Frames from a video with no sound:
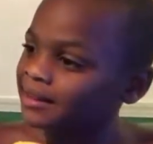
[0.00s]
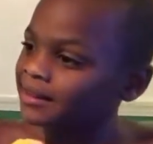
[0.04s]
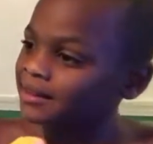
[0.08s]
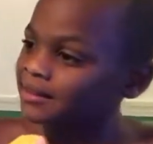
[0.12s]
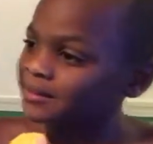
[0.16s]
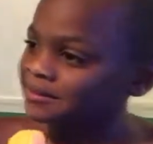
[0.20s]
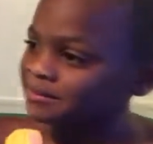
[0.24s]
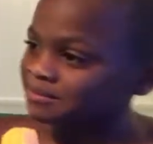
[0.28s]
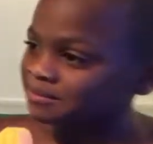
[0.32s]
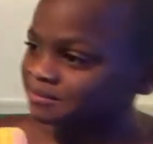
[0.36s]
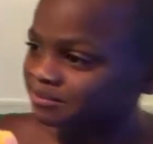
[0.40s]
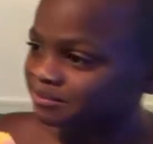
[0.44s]

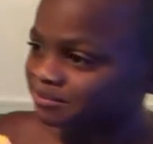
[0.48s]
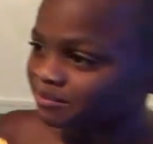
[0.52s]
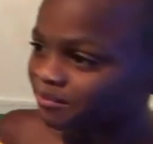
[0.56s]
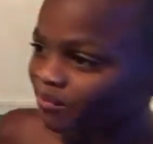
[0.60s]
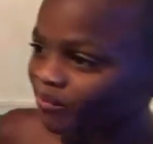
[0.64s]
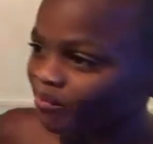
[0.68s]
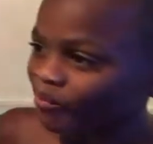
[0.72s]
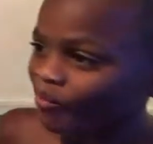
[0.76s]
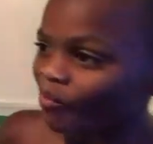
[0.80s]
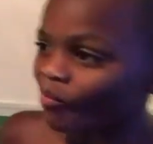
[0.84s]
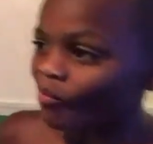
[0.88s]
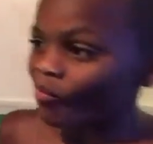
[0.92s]
So you can be
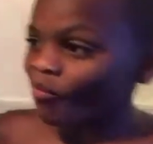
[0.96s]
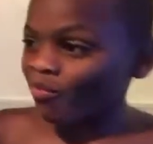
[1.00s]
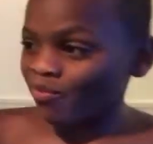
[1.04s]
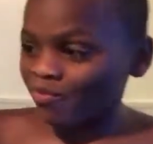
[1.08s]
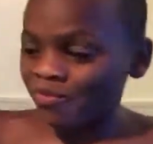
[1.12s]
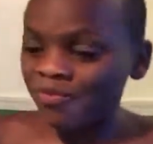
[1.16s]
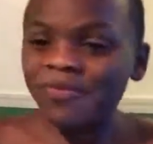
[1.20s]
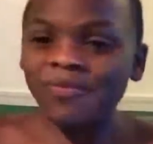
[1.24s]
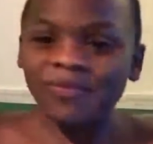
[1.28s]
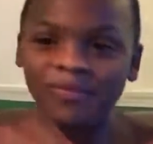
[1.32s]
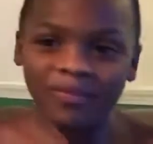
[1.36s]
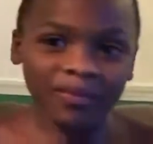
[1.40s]
comfortable.
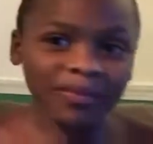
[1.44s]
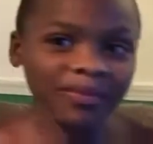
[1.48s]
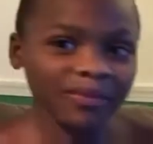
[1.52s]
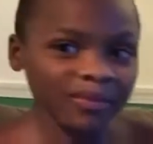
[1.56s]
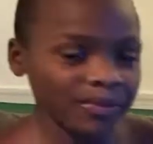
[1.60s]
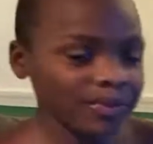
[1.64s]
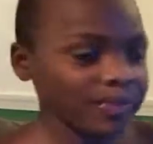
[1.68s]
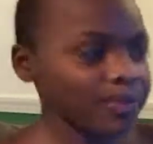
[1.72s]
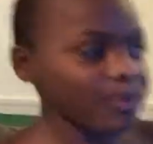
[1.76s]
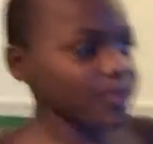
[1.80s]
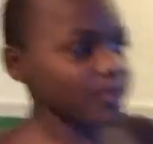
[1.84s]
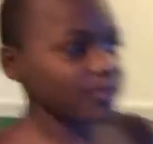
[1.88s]

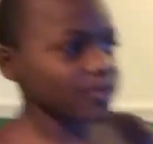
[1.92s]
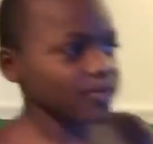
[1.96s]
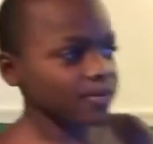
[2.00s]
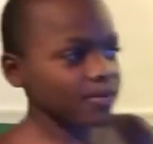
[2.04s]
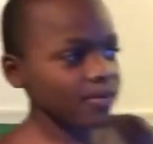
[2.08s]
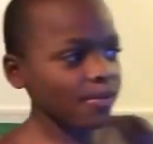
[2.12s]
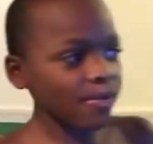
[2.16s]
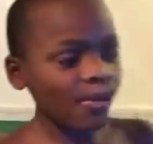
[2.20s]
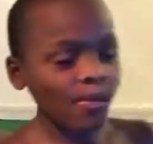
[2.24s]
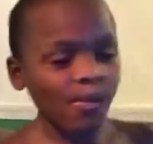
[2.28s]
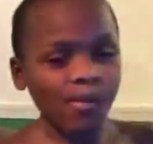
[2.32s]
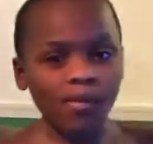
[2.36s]
What you eating?
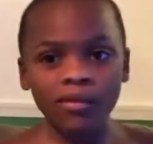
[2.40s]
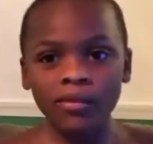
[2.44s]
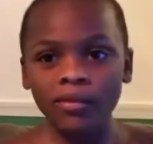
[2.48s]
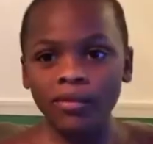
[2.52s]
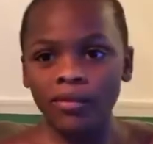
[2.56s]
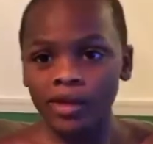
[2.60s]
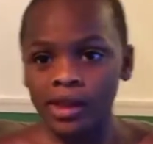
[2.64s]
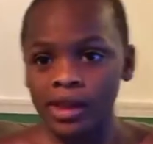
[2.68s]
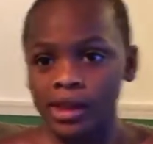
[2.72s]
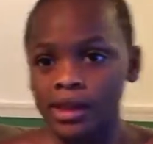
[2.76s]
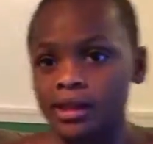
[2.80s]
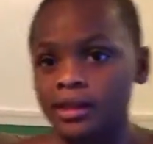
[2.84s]
Orange
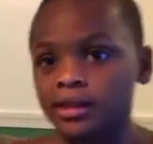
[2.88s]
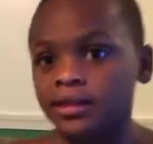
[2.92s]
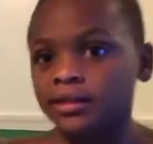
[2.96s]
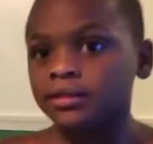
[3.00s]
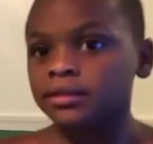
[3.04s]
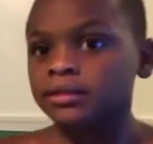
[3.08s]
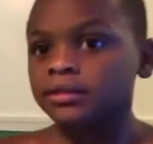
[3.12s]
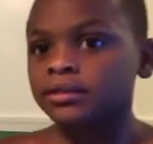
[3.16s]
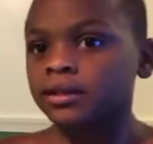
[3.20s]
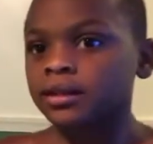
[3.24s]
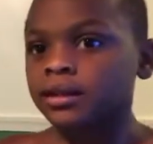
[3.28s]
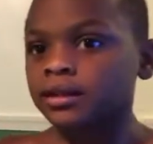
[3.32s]

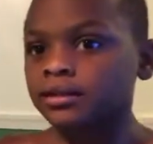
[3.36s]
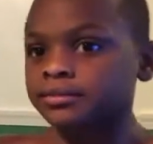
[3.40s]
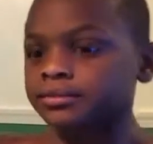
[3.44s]
creamsicles?